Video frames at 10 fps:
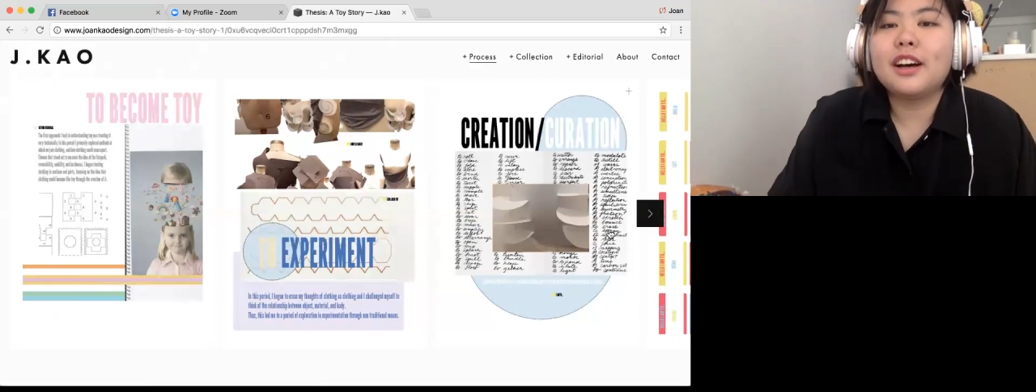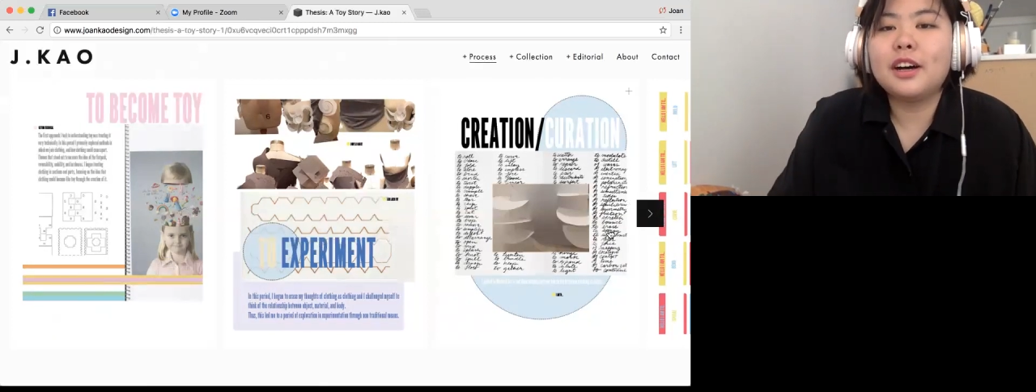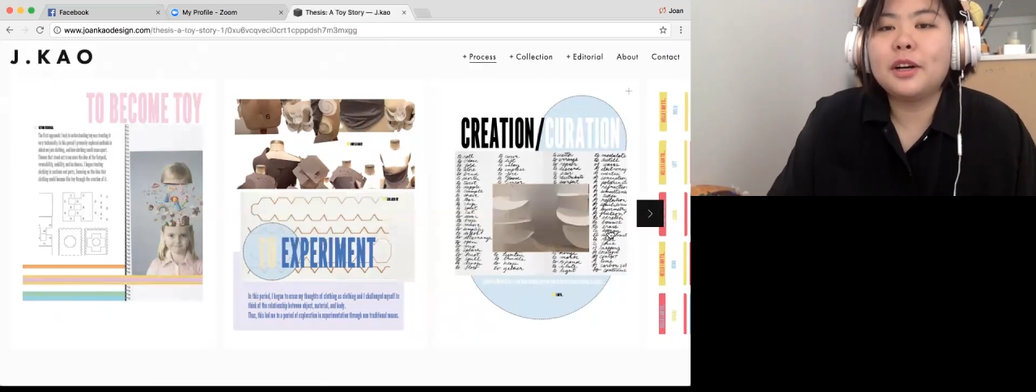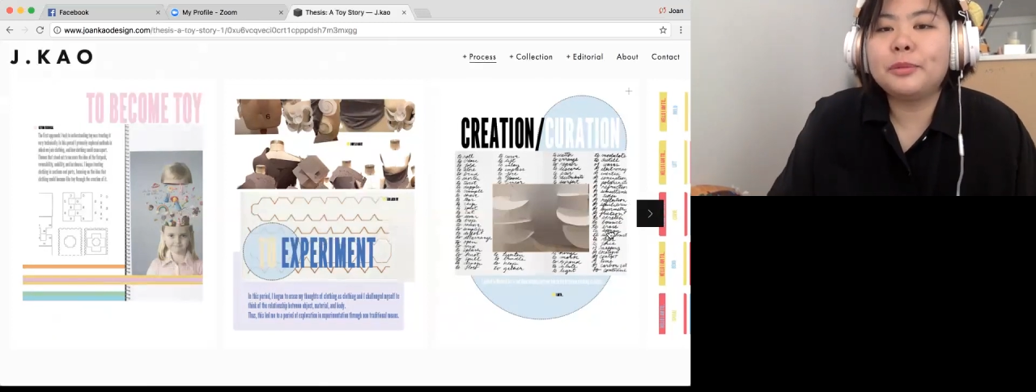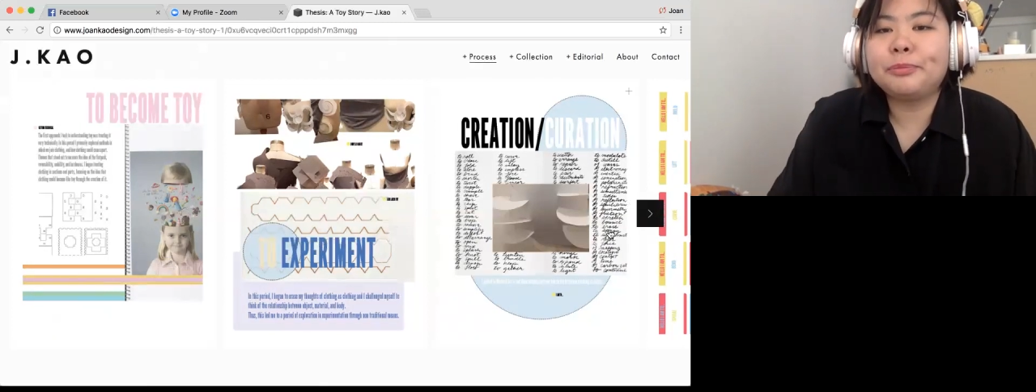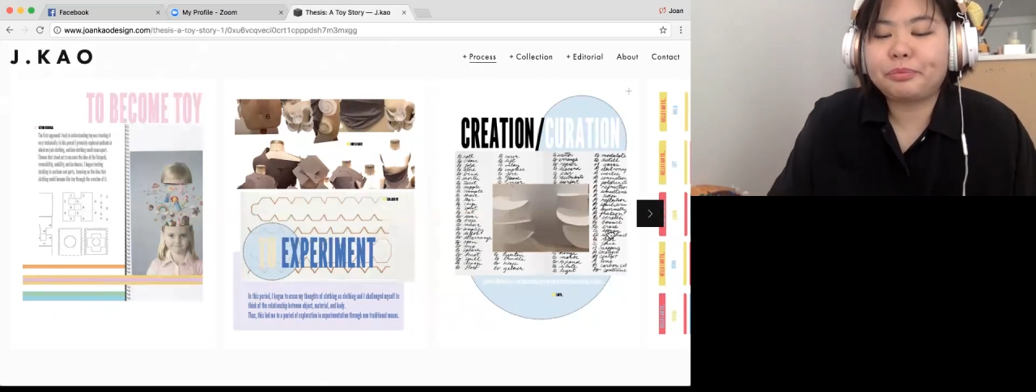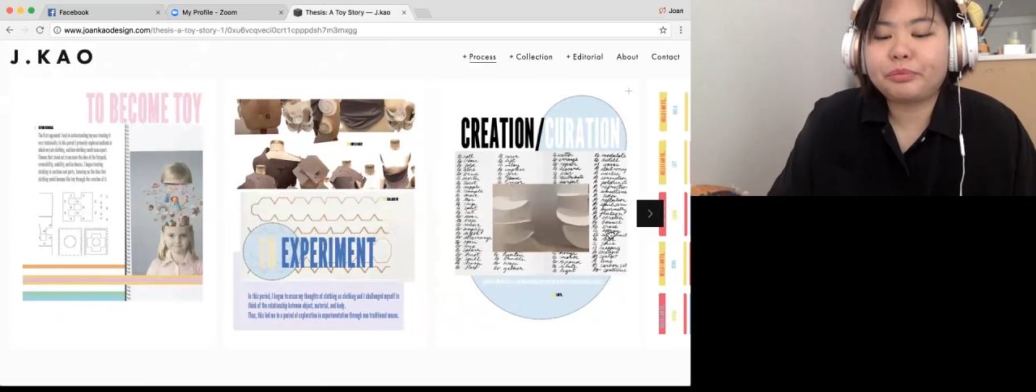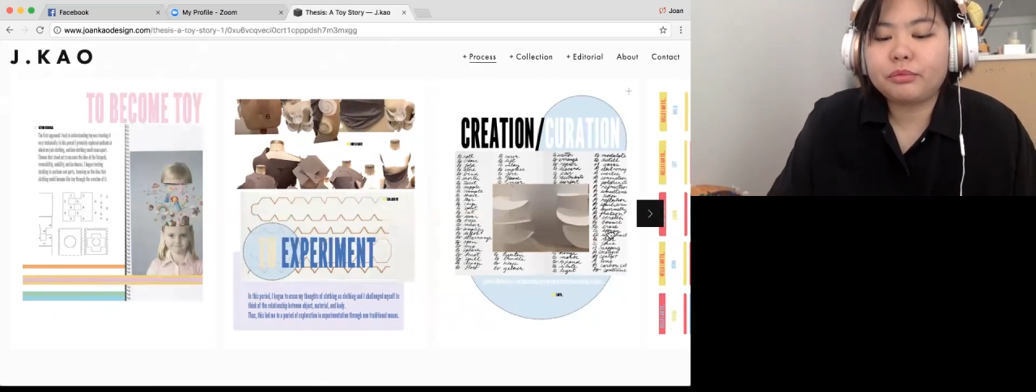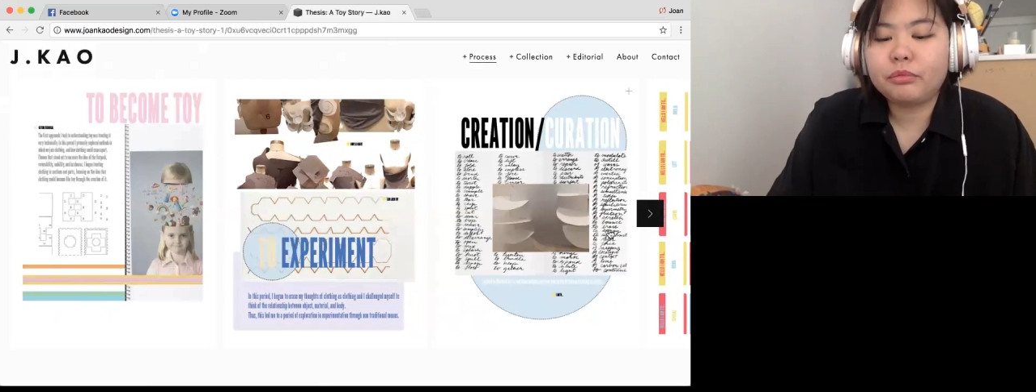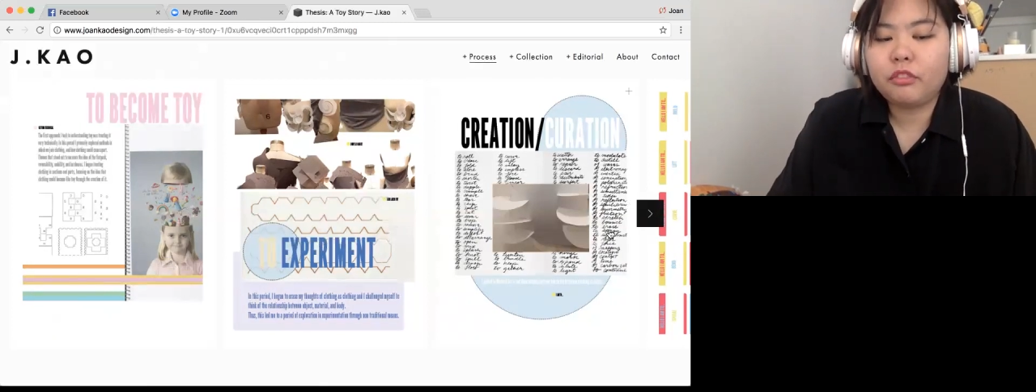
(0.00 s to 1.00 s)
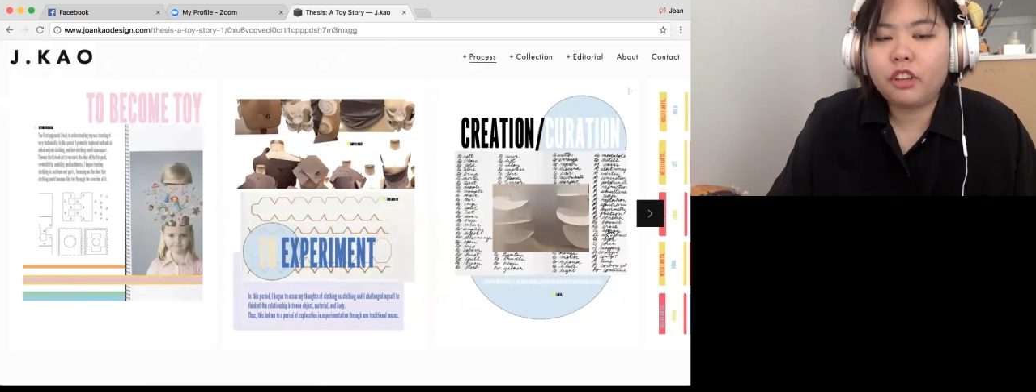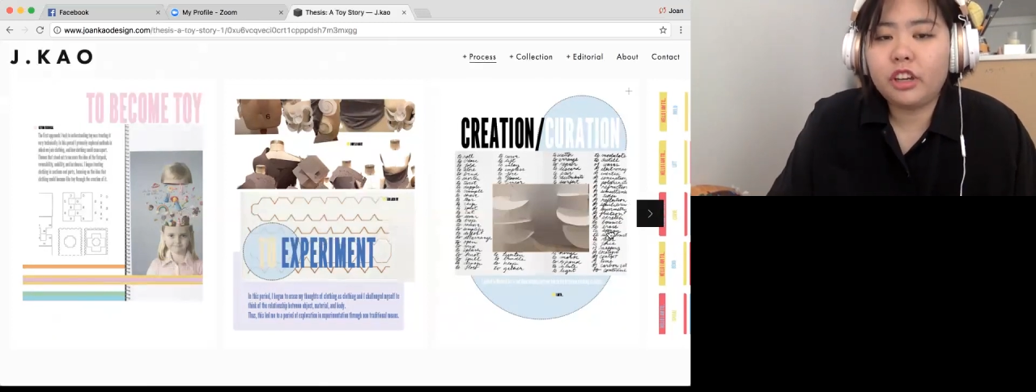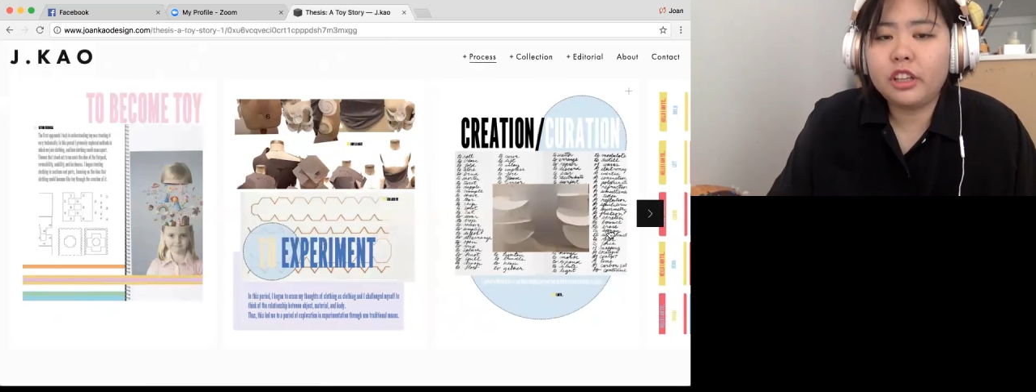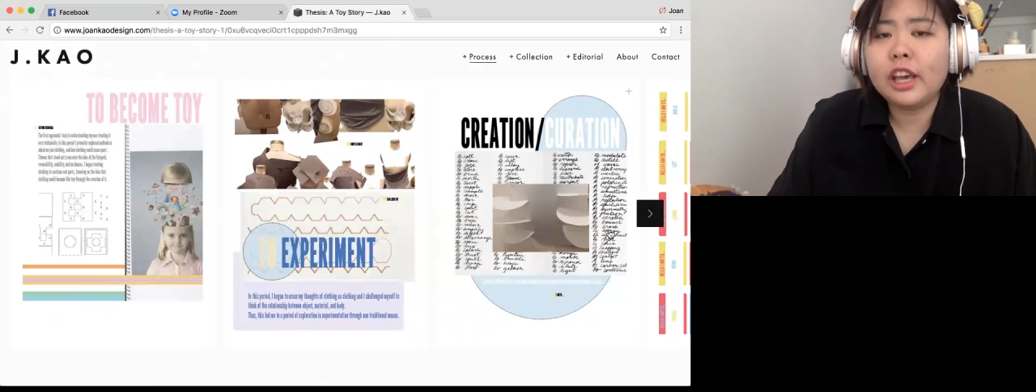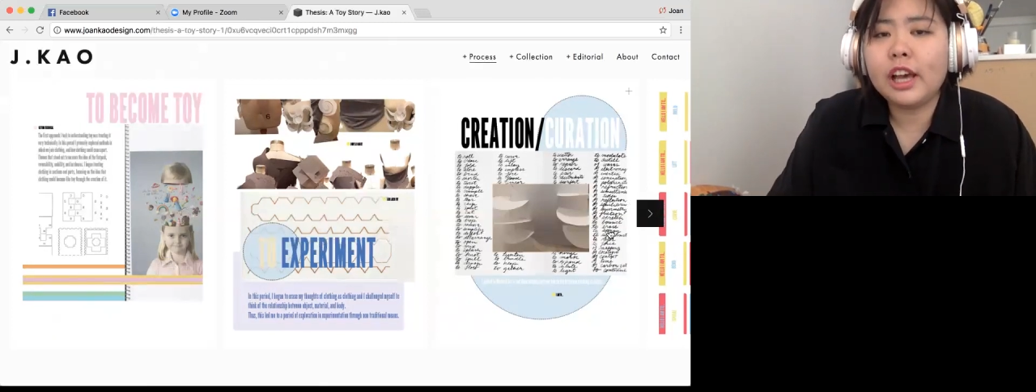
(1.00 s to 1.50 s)
um,
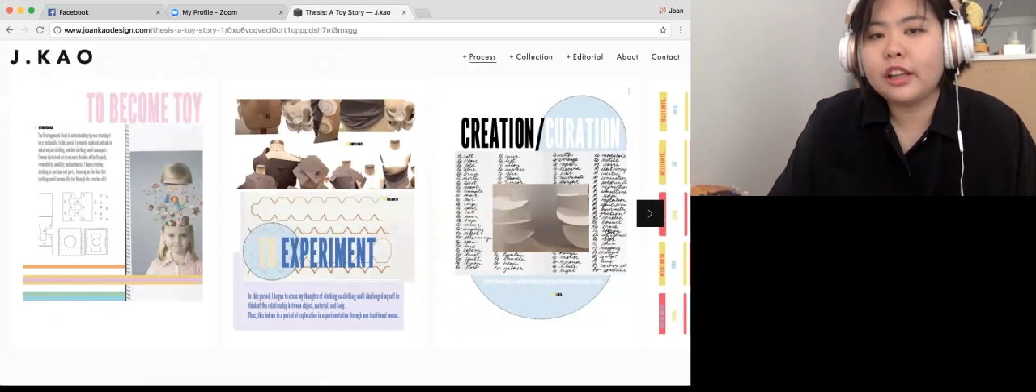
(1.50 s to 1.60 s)
yeah,